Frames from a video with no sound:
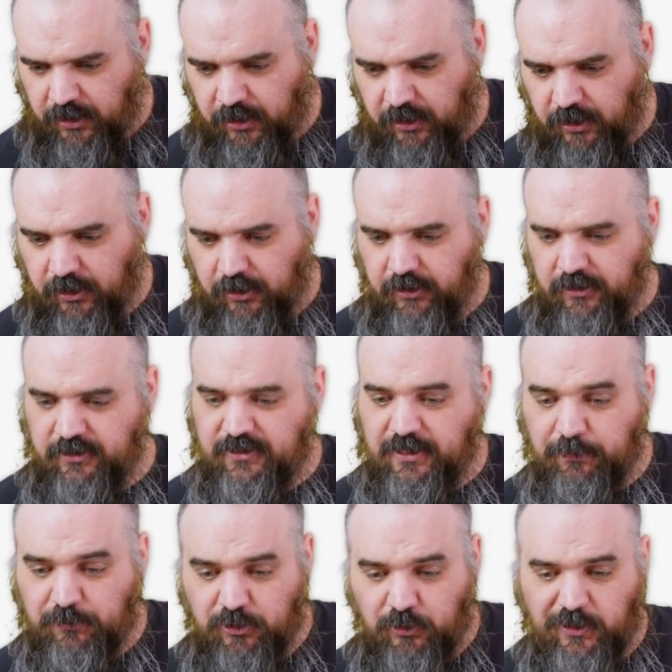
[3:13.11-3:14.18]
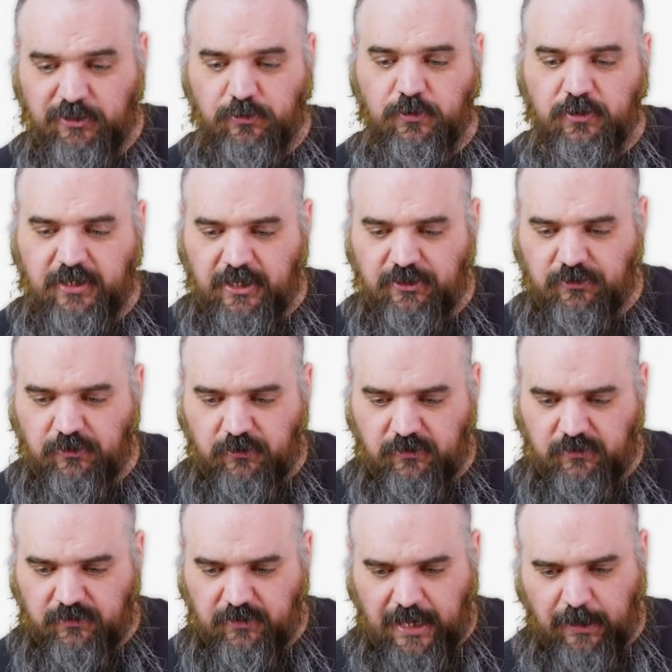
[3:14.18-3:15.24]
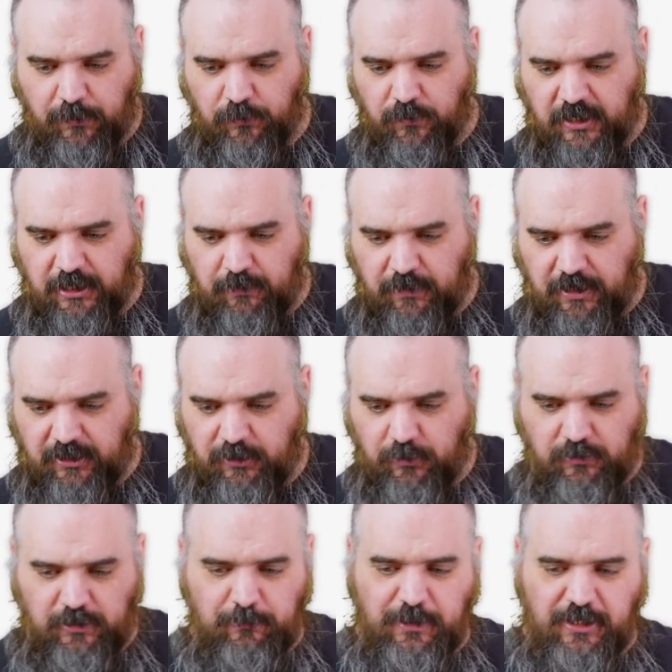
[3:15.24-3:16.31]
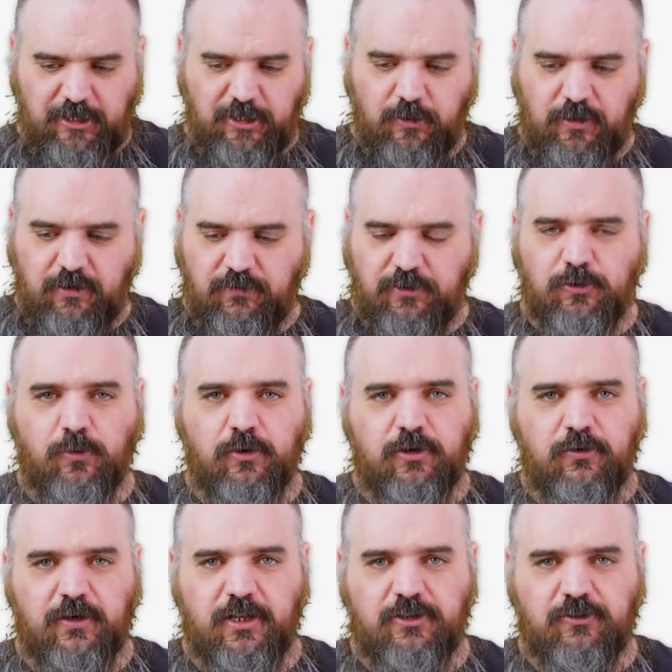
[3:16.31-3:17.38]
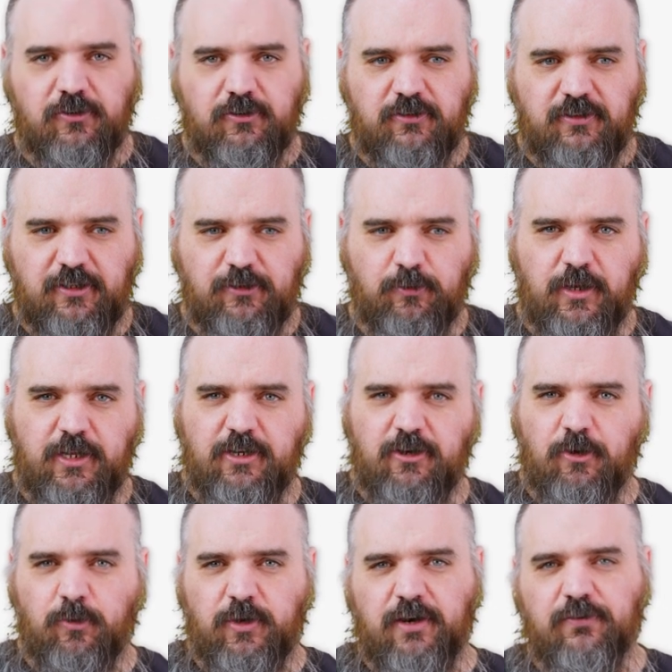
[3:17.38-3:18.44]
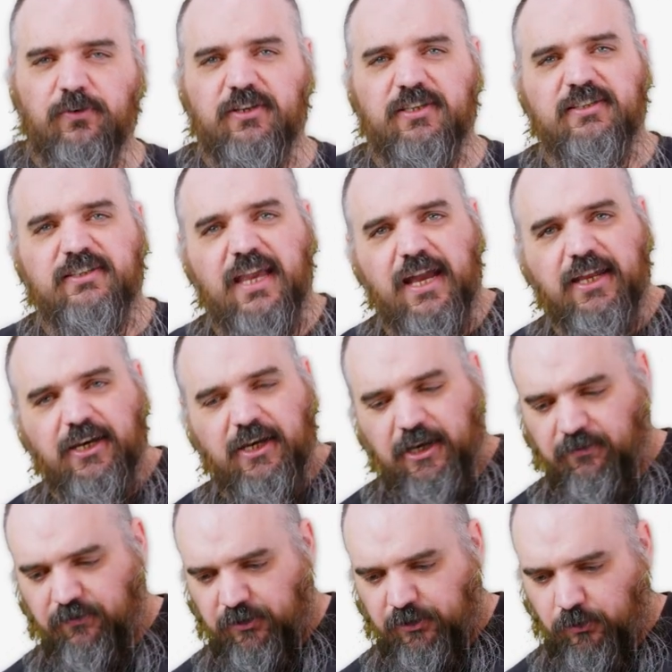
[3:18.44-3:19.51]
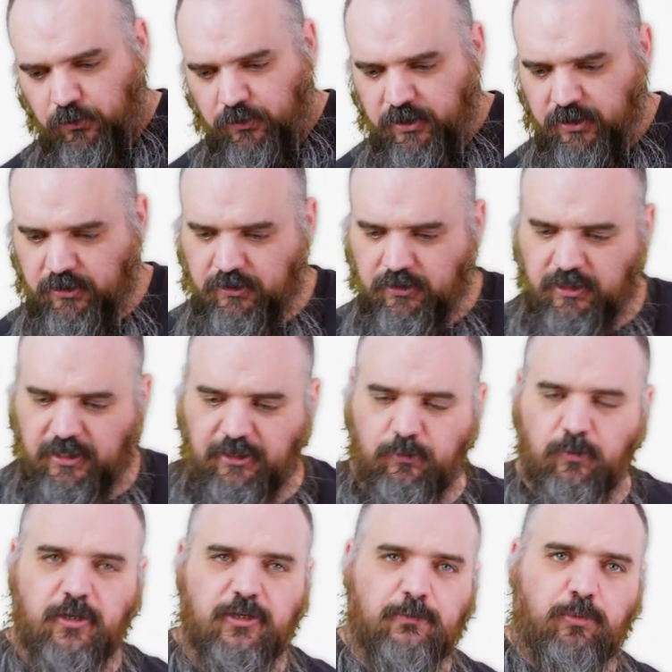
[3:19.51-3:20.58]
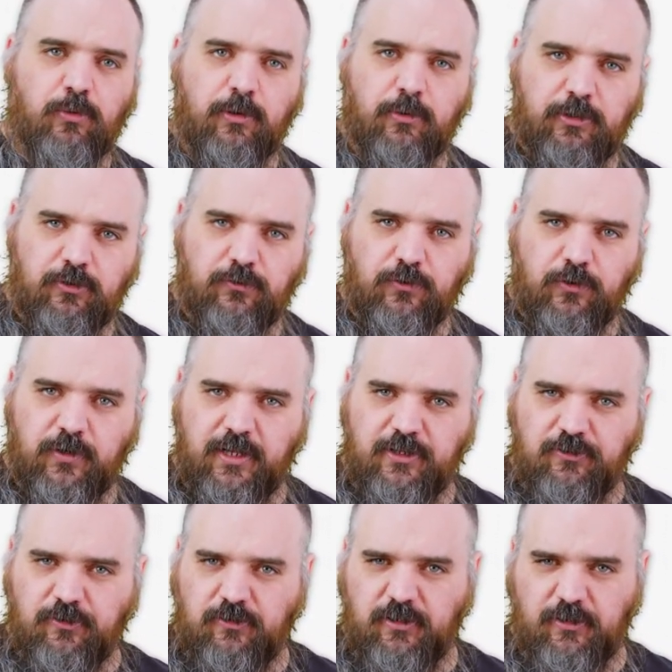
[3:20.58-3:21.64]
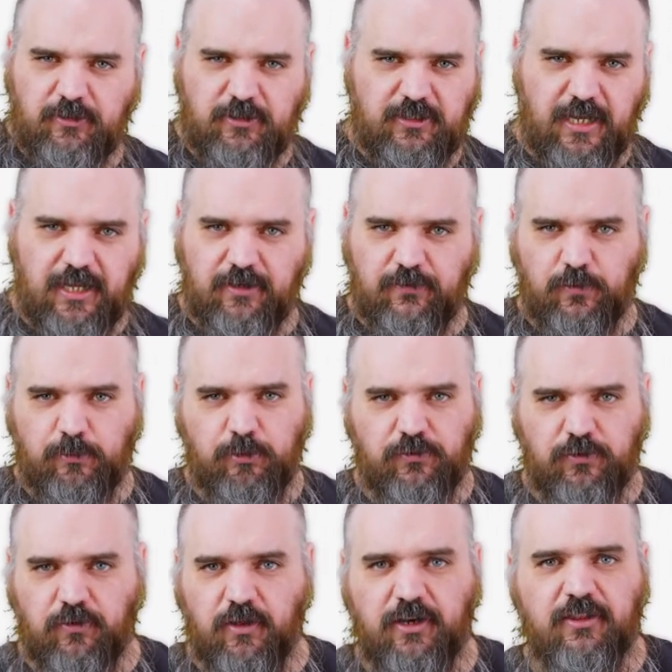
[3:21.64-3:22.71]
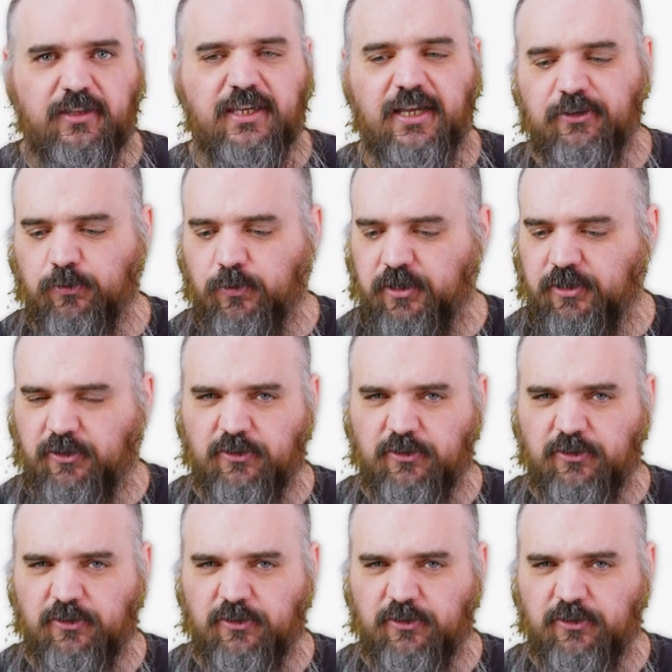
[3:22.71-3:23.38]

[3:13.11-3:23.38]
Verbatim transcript: Uh, step two is credentials. I would recommend using PDQ inventory credentials. This way you know whatever is scanning inventory is what deploy will use for credentials. It kind of removes a lot of the guesswork.